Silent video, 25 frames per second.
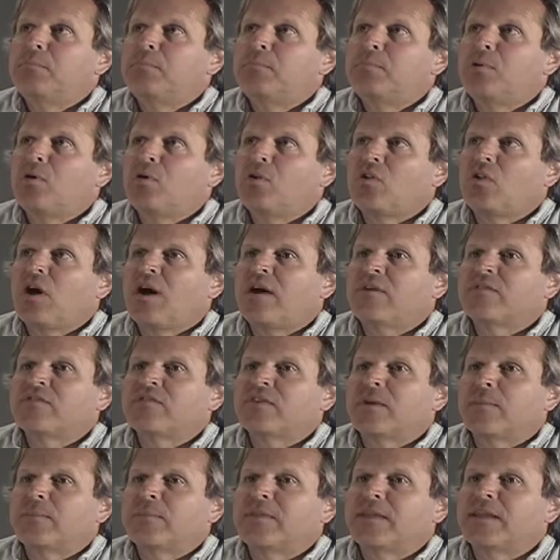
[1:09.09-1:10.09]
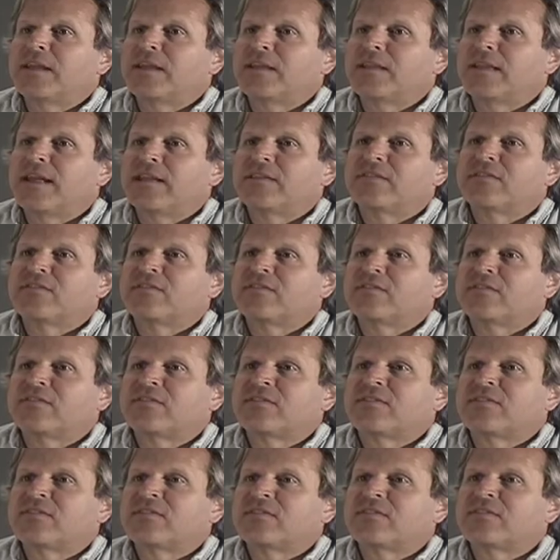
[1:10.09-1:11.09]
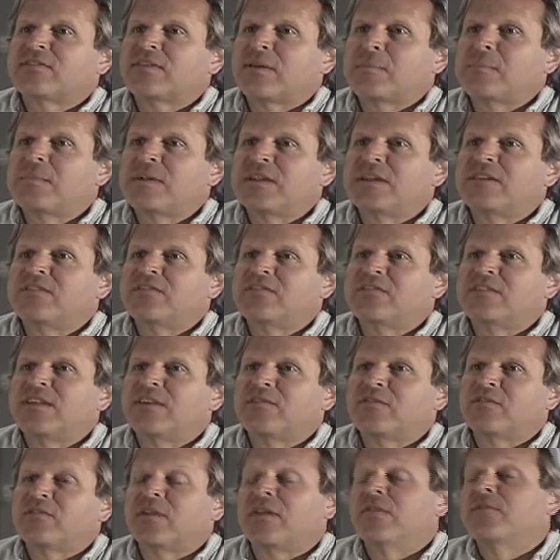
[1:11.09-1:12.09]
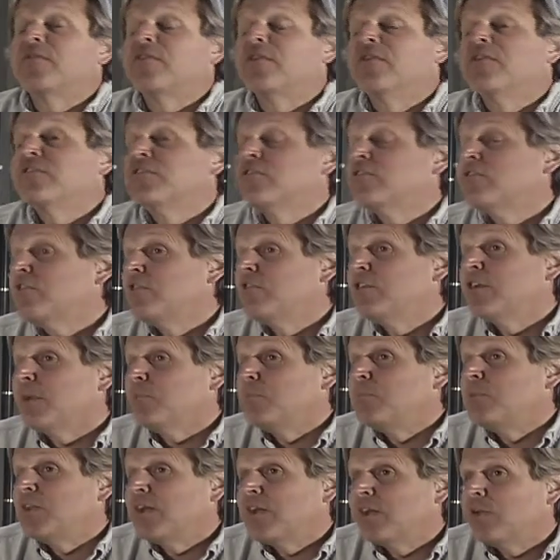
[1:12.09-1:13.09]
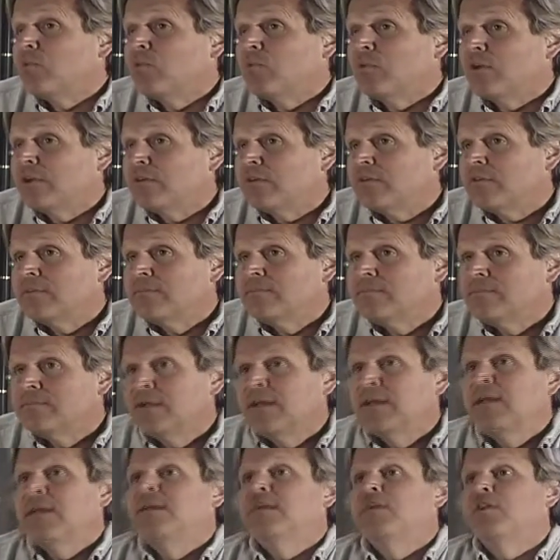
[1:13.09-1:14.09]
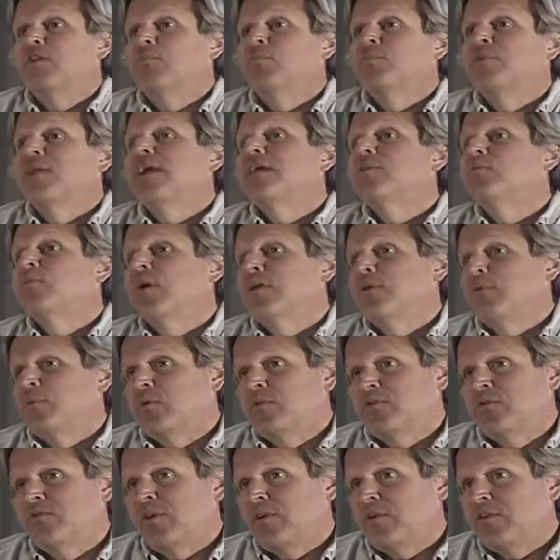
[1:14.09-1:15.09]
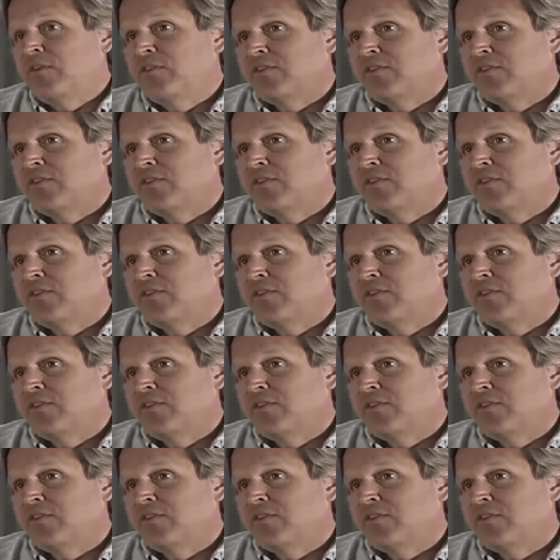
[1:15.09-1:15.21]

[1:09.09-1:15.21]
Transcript: pull off something that's somebody's never... For instance, you look at Blade Runner. Blade Runner was very